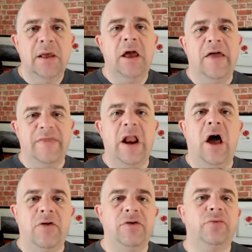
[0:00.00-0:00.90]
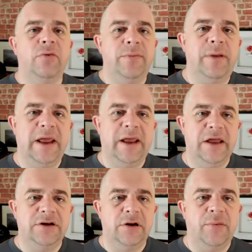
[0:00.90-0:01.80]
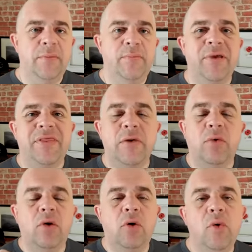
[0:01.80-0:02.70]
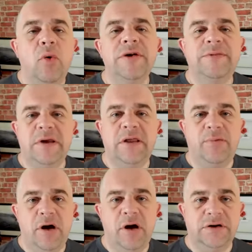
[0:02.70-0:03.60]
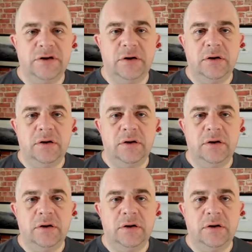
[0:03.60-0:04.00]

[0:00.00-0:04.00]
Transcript: and then others will be playing catch up. But they will always be the person